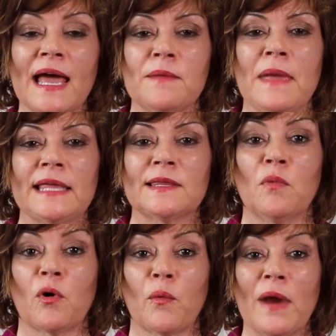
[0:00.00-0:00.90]
and make them
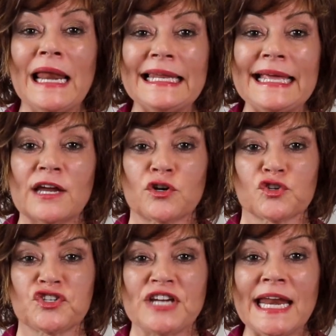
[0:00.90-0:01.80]
more readily
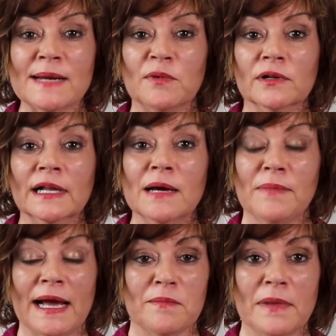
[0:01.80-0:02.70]
understandable
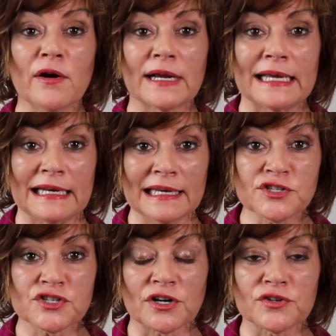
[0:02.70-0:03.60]
by American
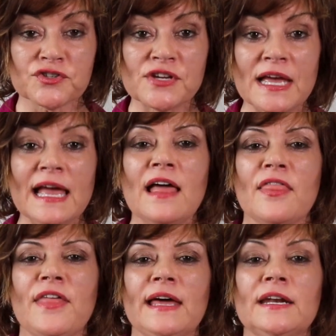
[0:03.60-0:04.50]
listeners,
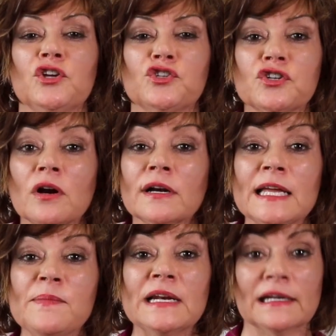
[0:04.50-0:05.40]
then start
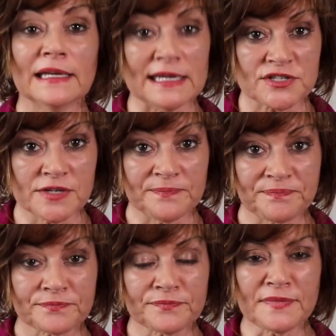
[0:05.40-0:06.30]
keeping a list.
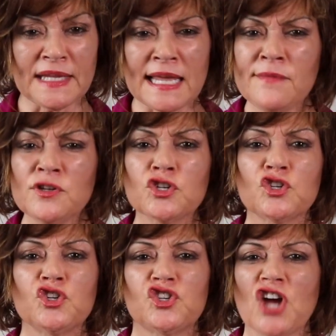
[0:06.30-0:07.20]
Even
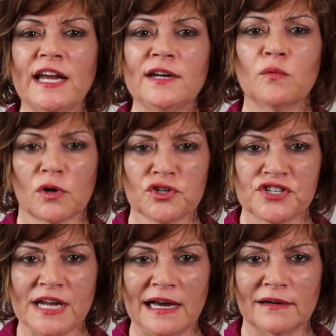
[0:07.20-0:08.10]
just jotting words
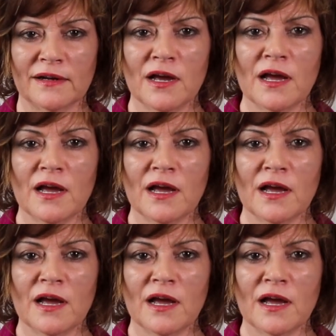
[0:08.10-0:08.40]
down